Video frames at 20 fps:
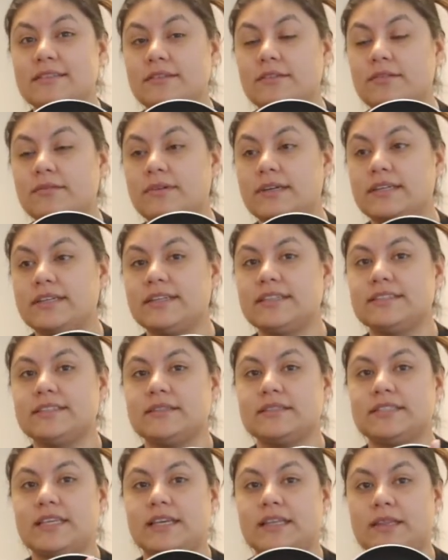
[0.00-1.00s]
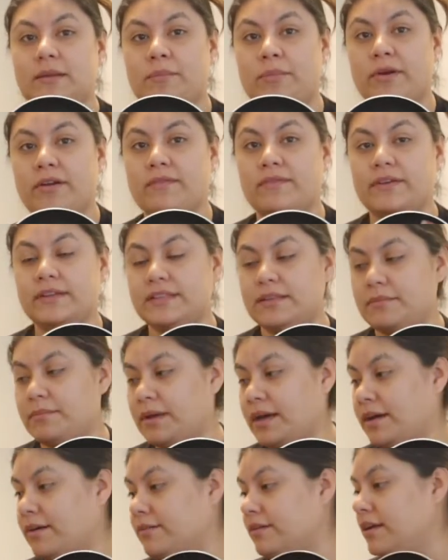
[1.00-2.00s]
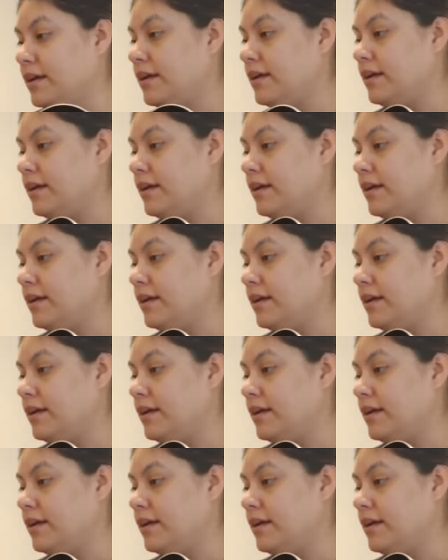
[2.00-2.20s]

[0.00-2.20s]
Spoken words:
little one because it's like the perfect amount,